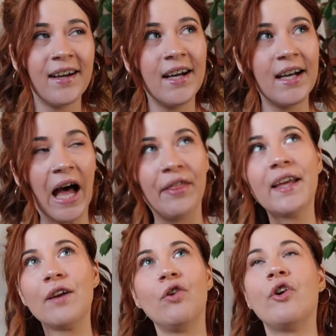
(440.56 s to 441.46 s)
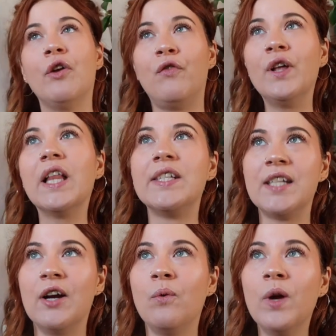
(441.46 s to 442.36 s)
I think if you're going to feel a
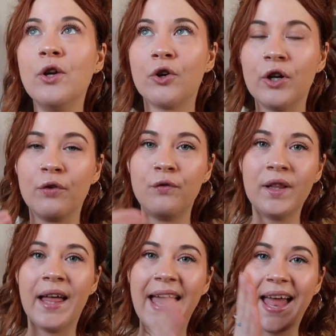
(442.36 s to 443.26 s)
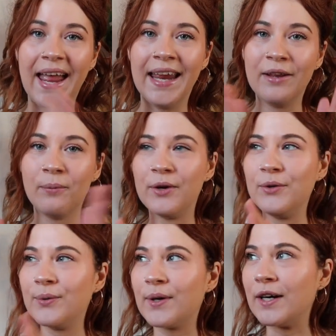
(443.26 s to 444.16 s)
certain way, you're going to feel it anywhere
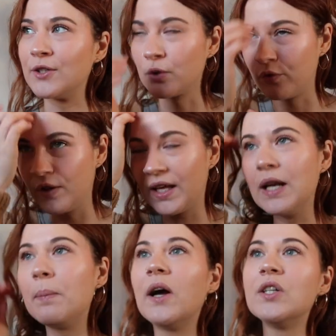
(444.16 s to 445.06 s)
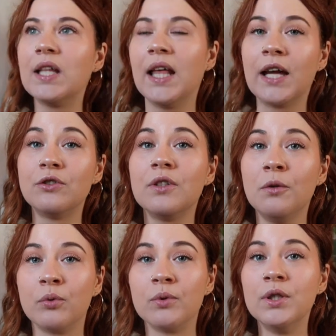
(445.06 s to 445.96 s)
you are. So if you're the kind of person that gets really
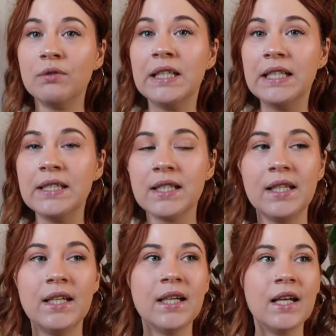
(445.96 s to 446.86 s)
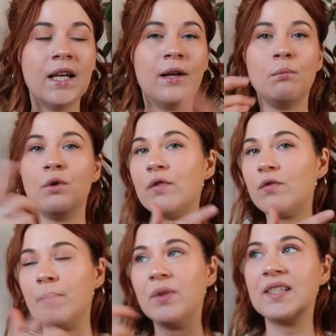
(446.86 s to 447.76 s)
bored really easily, moving
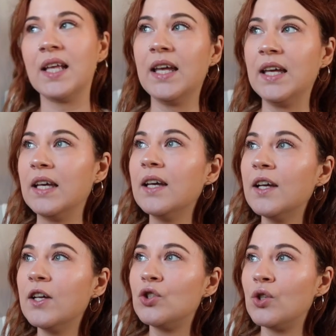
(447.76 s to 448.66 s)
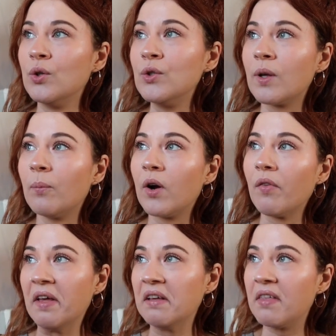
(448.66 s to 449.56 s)
from the city to somewhere
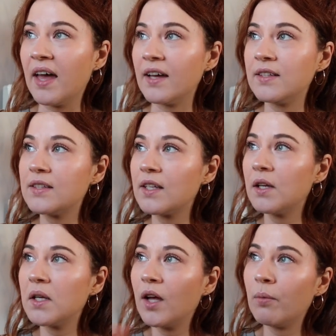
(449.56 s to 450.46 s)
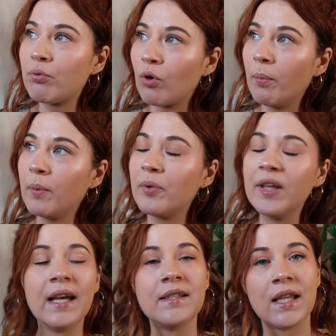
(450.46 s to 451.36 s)
like this
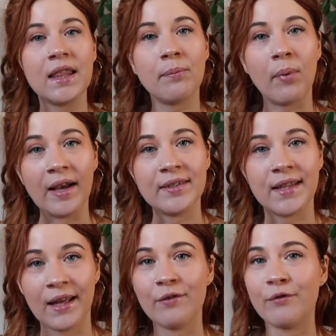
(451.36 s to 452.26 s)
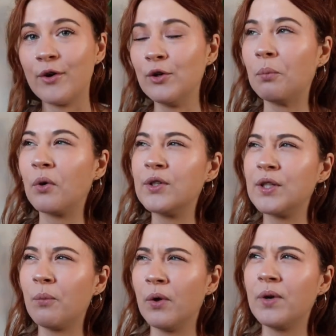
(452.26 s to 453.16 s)
probably isn't the best thing for you because
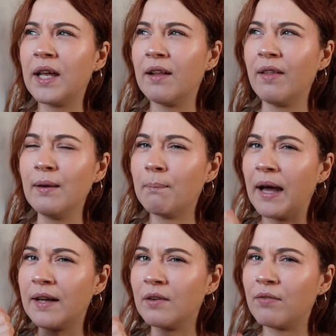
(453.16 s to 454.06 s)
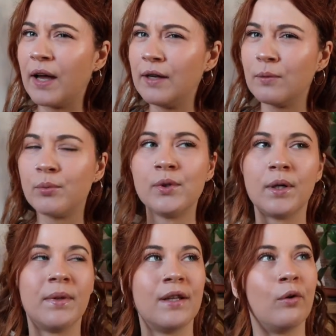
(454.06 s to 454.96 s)
it will kind of like magnify the
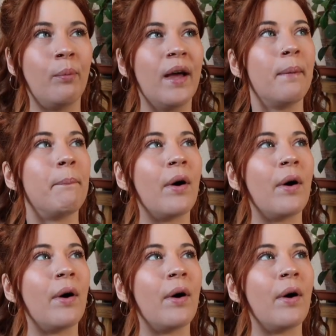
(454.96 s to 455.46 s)
boredom a little bit.